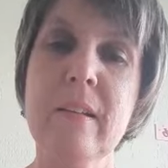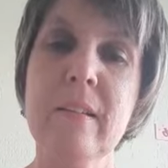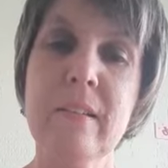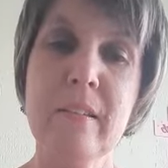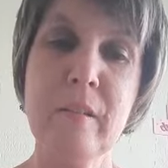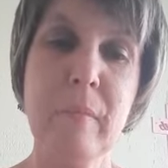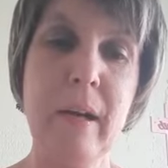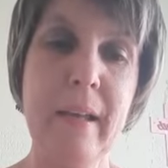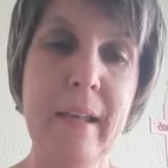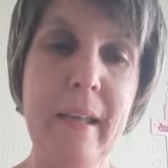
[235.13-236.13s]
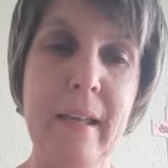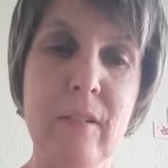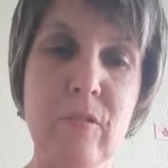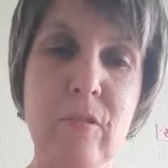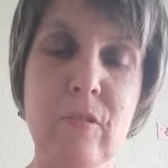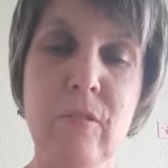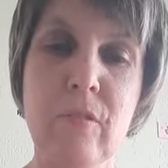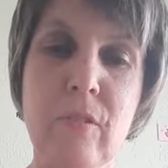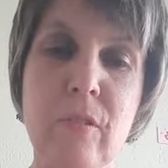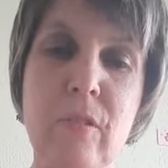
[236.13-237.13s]
See my hands.
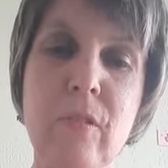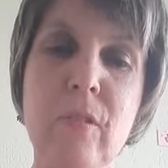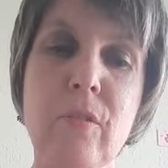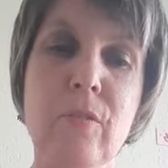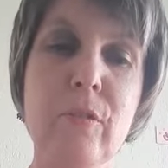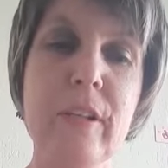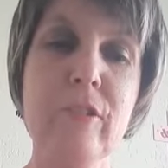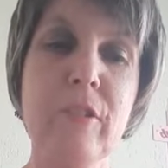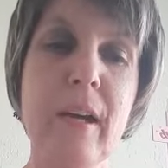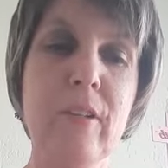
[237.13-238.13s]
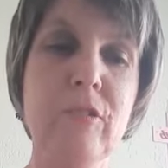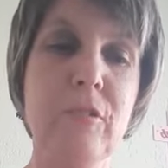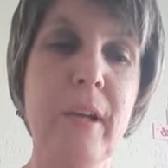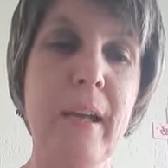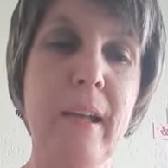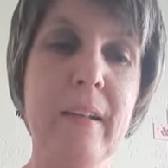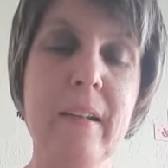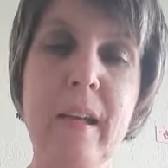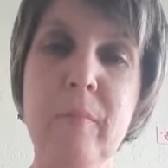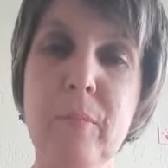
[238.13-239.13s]
Reach out your
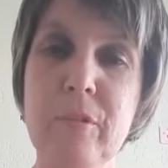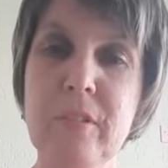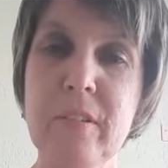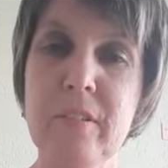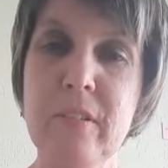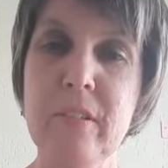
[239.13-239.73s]
hand and put it